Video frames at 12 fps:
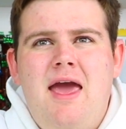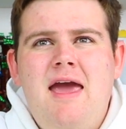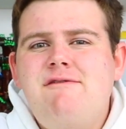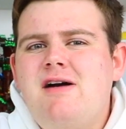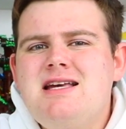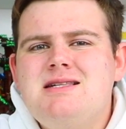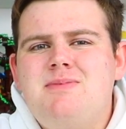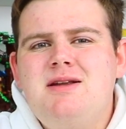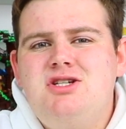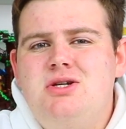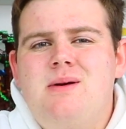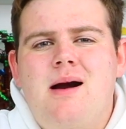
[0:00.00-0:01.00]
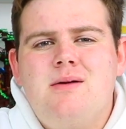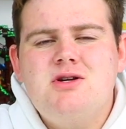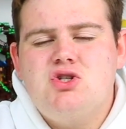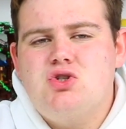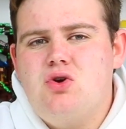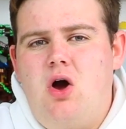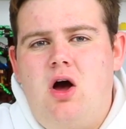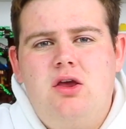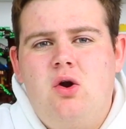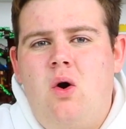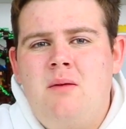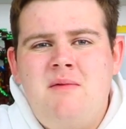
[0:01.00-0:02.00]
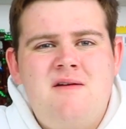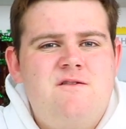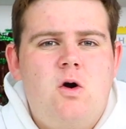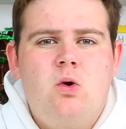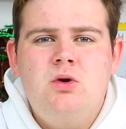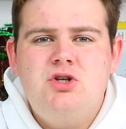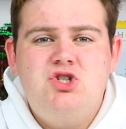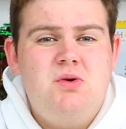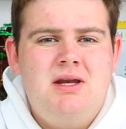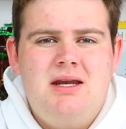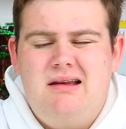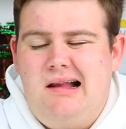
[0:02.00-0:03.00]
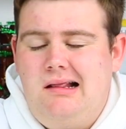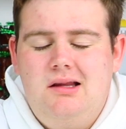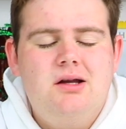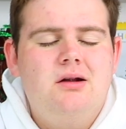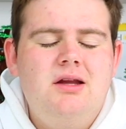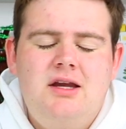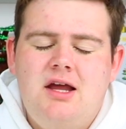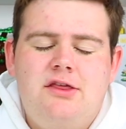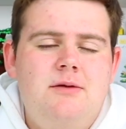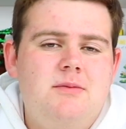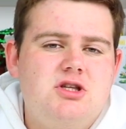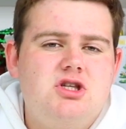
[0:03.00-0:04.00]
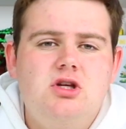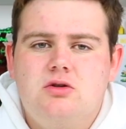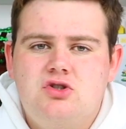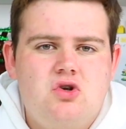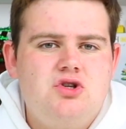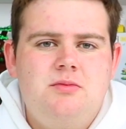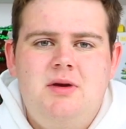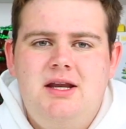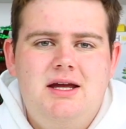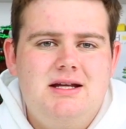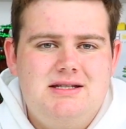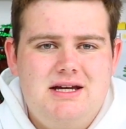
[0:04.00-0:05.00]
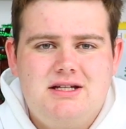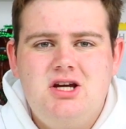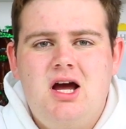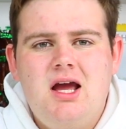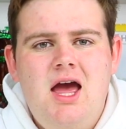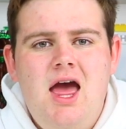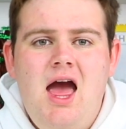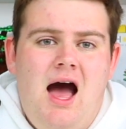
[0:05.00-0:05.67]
If I spend two hours on you know on my phone doing literally nothing but you know social media and TikTok,